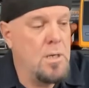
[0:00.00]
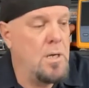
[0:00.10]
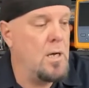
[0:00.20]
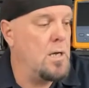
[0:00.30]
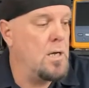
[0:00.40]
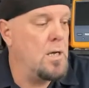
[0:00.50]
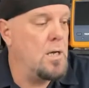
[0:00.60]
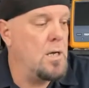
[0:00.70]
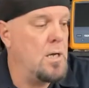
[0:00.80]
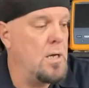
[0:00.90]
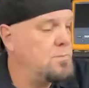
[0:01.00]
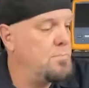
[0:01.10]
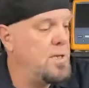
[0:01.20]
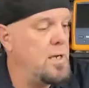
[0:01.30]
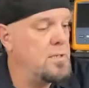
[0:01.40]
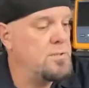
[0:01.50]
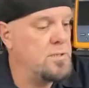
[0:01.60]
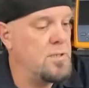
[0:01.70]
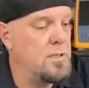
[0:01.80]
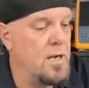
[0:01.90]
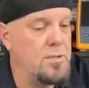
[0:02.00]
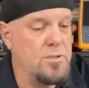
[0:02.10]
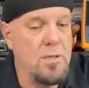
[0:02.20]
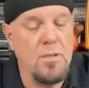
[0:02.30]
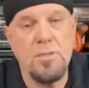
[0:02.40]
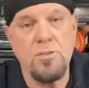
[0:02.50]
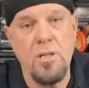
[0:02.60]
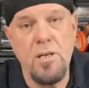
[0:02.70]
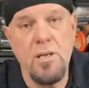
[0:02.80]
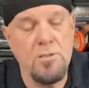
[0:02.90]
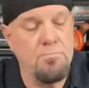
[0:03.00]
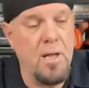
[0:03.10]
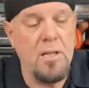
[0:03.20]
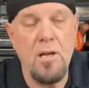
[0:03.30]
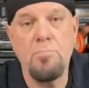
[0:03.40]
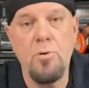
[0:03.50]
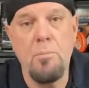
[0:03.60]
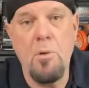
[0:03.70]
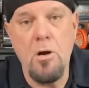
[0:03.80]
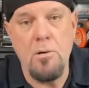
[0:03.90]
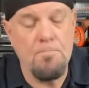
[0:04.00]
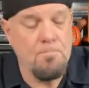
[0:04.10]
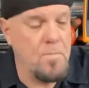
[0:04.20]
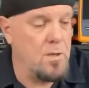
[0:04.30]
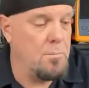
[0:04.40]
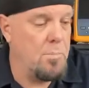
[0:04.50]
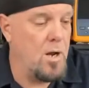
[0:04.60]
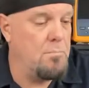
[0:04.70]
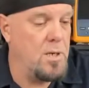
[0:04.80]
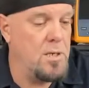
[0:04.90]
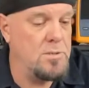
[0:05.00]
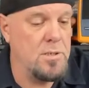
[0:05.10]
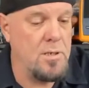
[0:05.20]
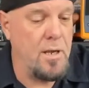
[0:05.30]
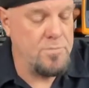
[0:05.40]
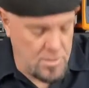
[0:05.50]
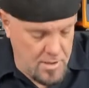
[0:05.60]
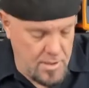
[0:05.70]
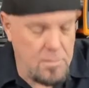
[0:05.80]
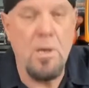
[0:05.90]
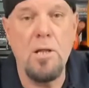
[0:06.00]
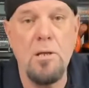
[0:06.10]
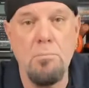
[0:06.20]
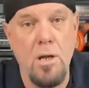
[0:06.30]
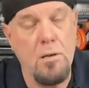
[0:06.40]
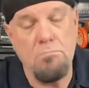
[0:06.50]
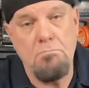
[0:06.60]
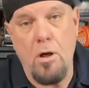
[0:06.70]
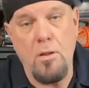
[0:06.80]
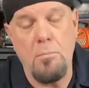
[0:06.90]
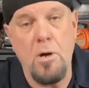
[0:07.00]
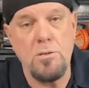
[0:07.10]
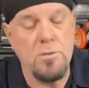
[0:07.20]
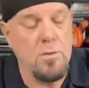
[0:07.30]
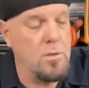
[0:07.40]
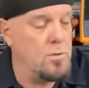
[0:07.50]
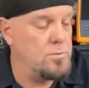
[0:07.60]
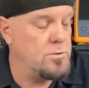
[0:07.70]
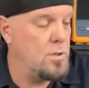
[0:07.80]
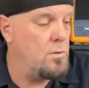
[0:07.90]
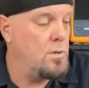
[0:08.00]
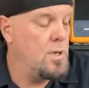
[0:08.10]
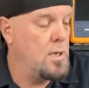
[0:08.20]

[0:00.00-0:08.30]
the best BS that I generally sling is bellied up to a bar. Now, the problem is that I've still got the belly, but all the bars are closed. So